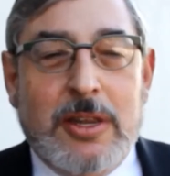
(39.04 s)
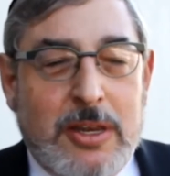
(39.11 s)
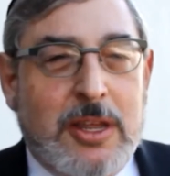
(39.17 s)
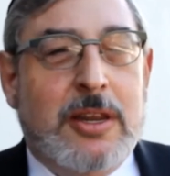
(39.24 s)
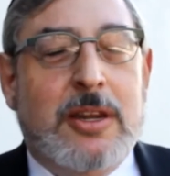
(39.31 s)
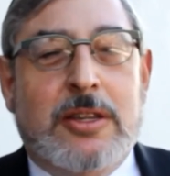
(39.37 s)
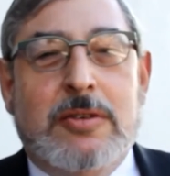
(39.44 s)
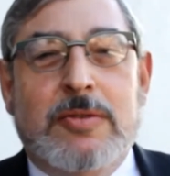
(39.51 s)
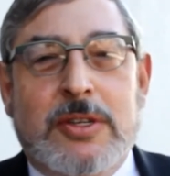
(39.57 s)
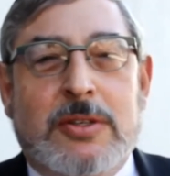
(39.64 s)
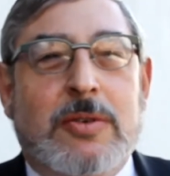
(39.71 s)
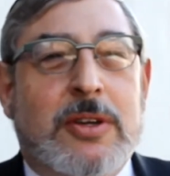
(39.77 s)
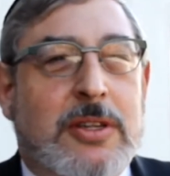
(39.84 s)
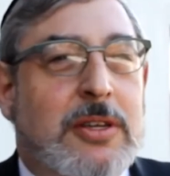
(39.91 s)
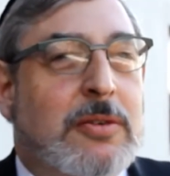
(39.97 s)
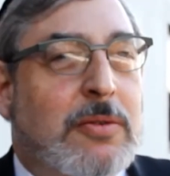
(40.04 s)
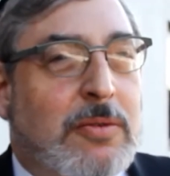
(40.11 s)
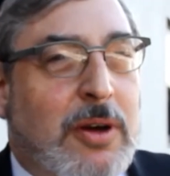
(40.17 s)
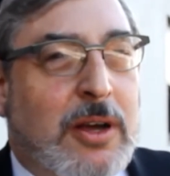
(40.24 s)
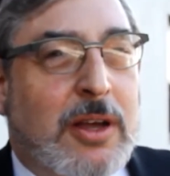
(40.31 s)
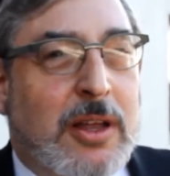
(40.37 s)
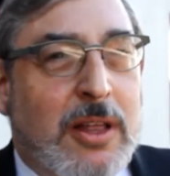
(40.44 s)
needed to resort
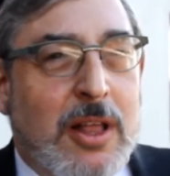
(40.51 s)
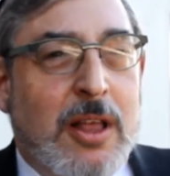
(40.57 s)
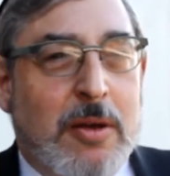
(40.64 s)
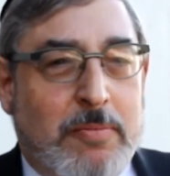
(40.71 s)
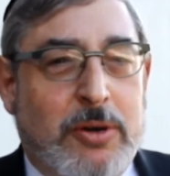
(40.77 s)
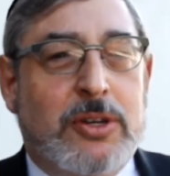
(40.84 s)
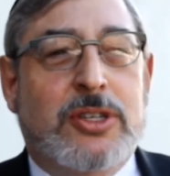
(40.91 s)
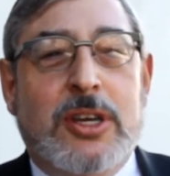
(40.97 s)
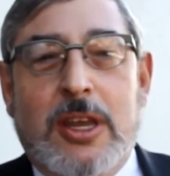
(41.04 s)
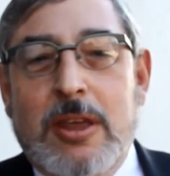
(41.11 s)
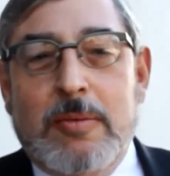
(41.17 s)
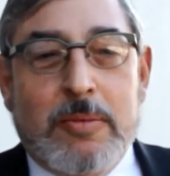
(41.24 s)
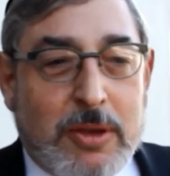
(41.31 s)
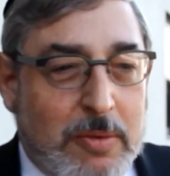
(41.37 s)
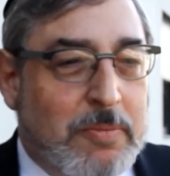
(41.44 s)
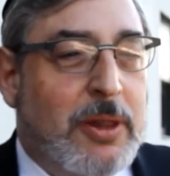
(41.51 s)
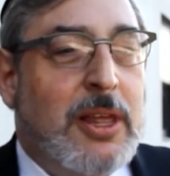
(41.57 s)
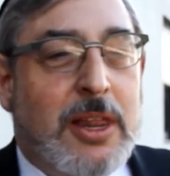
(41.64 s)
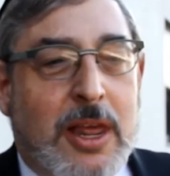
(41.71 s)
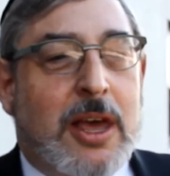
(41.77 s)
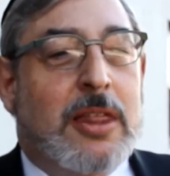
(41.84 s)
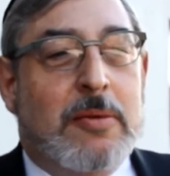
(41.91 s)
to uh, pushing him
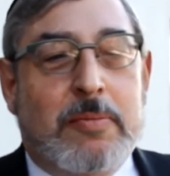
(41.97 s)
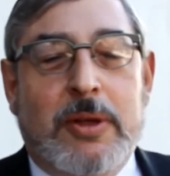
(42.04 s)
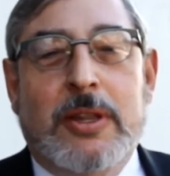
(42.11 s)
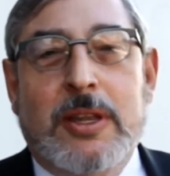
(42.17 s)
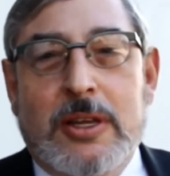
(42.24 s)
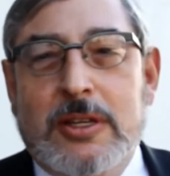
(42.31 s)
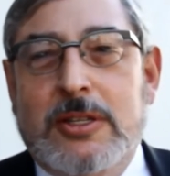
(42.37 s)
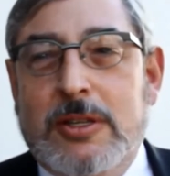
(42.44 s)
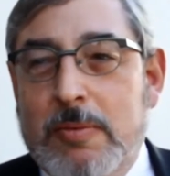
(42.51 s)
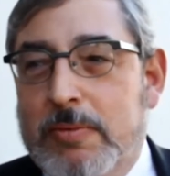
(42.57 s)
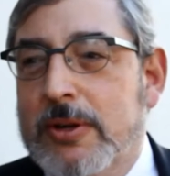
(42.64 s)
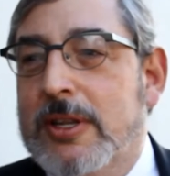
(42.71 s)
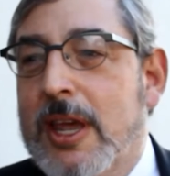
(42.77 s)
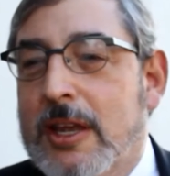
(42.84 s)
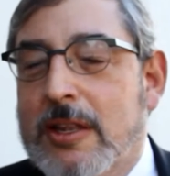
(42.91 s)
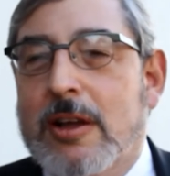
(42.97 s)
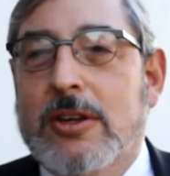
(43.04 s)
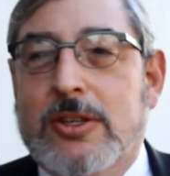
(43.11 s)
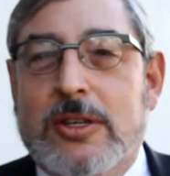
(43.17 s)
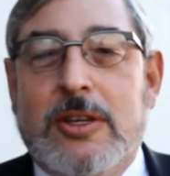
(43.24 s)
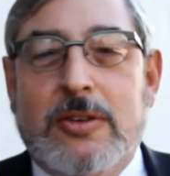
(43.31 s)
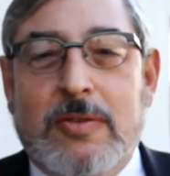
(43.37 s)
completely out of the buildings to protect our
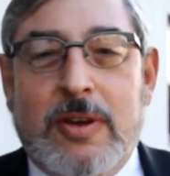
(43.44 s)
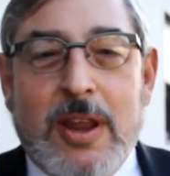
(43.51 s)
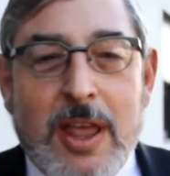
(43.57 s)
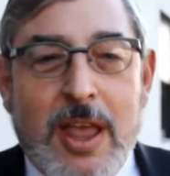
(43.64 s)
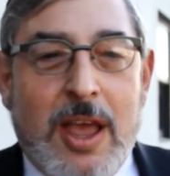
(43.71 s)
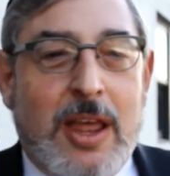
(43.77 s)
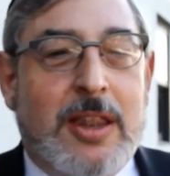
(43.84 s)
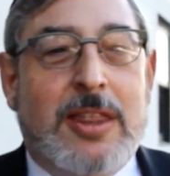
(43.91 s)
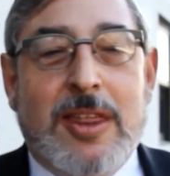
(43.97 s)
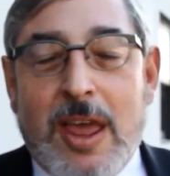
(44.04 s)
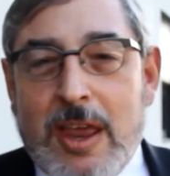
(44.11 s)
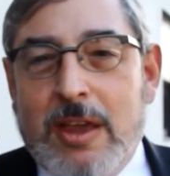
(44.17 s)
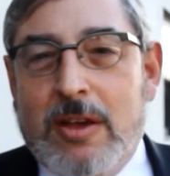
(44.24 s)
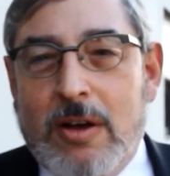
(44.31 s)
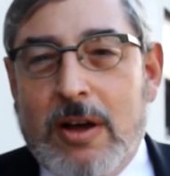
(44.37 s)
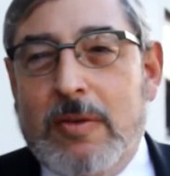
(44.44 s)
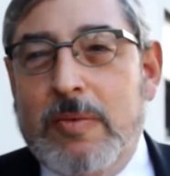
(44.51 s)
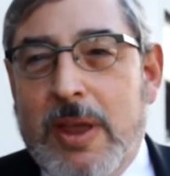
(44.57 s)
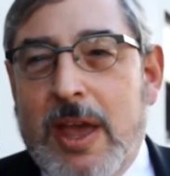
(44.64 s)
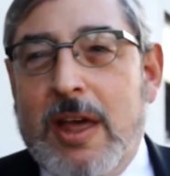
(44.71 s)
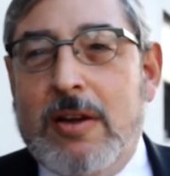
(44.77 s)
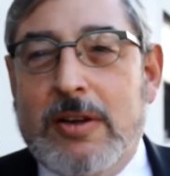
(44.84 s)
children. And thank God
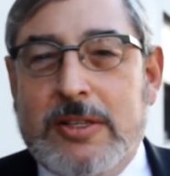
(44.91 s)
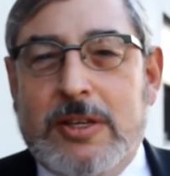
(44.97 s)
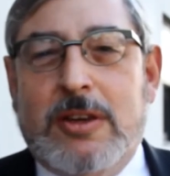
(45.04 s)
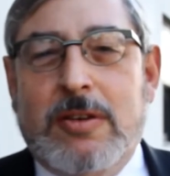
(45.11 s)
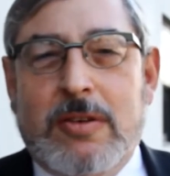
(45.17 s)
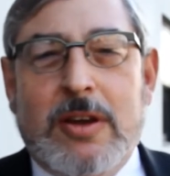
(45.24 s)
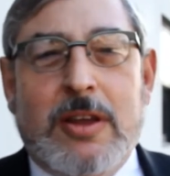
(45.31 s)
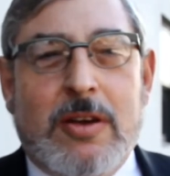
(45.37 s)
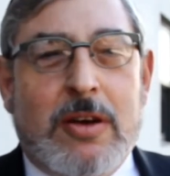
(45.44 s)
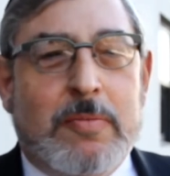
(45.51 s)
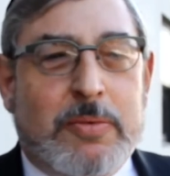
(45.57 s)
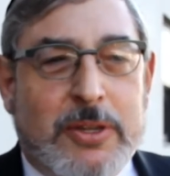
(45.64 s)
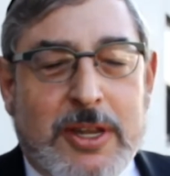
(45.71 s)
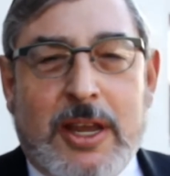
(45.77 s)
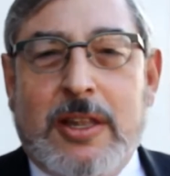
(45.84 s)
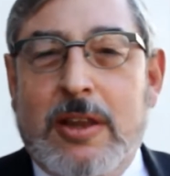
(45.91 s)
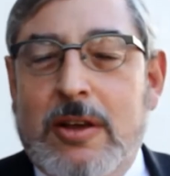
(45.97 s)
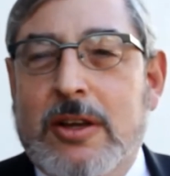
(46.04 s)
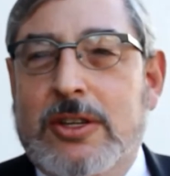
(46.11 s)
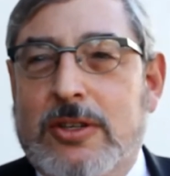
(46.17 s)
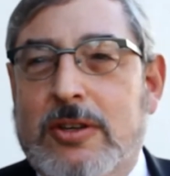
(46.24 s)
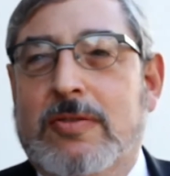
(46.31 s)
we had our security guard protecting
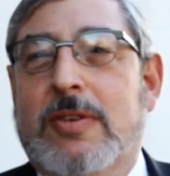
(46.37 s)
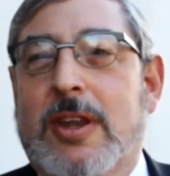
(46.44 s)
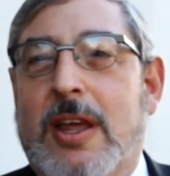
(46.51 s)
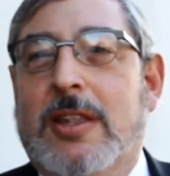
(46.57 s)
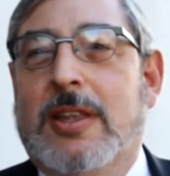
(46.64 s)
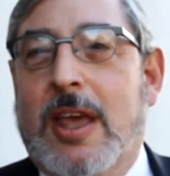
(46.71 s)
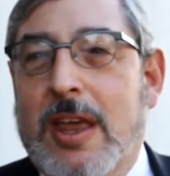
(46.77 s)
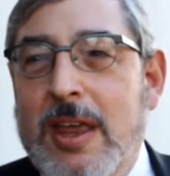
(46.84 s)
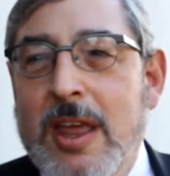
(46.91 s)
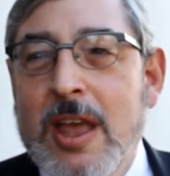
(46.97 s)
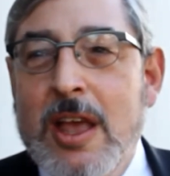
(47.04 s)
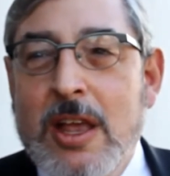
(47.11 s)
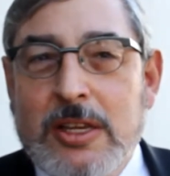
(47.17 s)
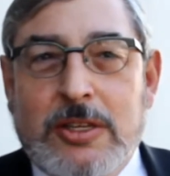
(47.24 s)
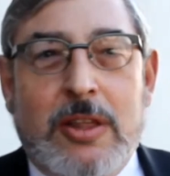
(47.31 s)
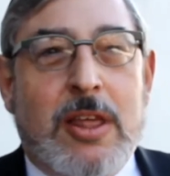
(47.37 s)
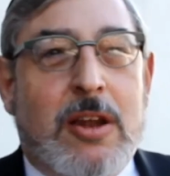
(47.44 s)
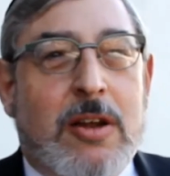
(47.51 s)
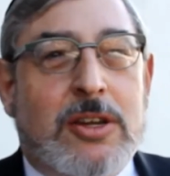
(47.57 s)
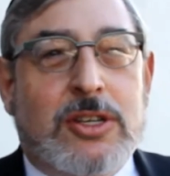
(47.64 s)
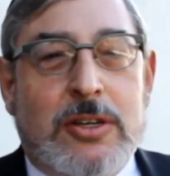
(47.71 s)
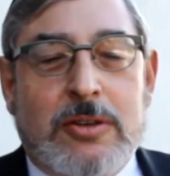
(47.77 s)
our children that day so that
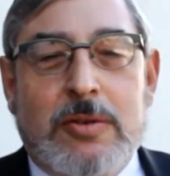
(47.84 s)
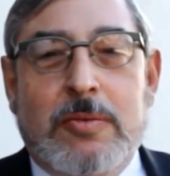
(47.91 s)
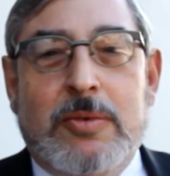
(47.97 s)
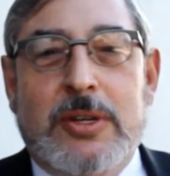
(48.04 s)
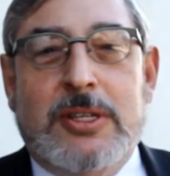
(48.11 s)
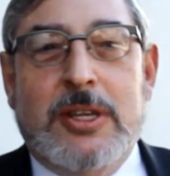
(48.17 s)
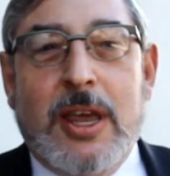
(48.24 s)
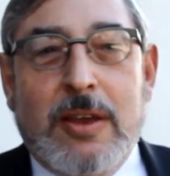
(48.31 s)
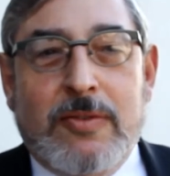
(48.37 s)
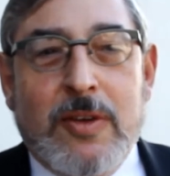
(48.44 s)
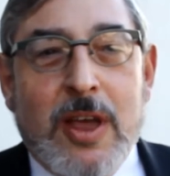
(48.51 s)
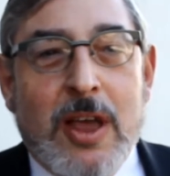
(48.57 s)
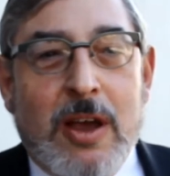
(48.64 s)
our children were safe.